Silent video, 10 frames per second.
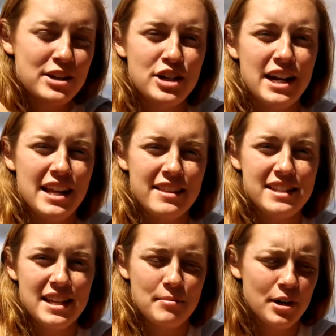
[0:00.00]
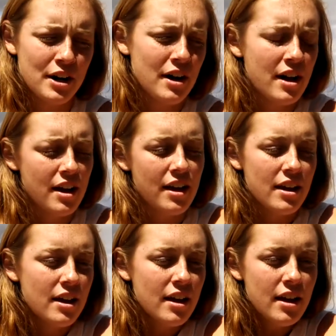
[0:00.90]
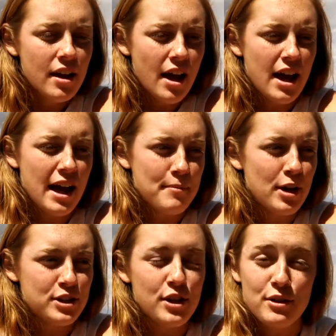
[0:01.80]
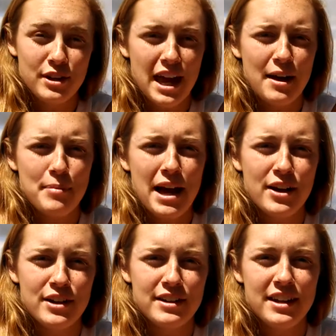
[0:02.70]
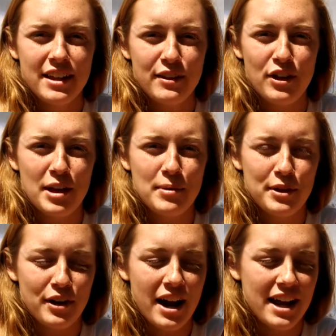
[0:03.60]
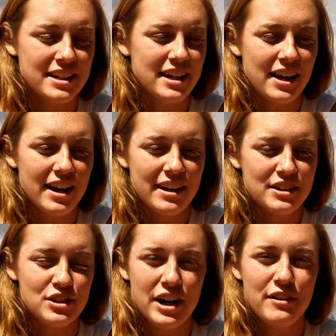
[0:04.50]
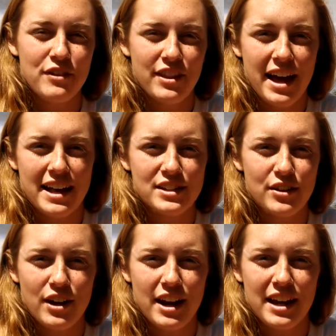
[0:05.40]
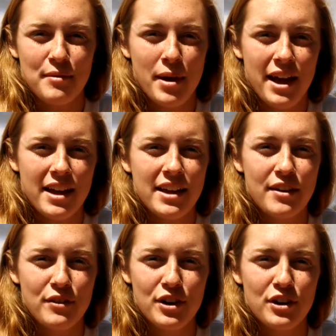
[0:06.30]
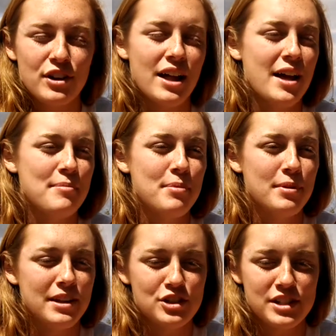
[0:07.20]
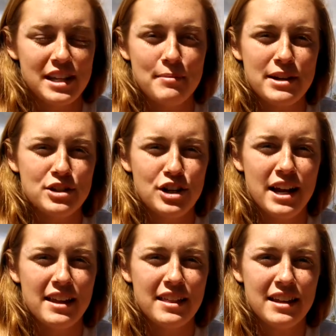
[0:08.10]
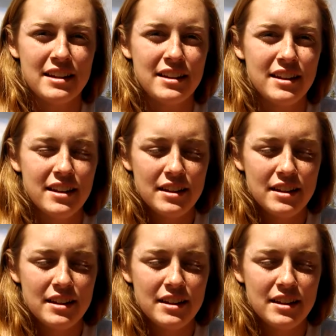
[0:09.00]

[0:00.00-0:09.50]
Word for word: my training this summer. Um, also, yeah, back on the volleyball grind. I gotta train for that, so gotta get my vertical up, just get my strength and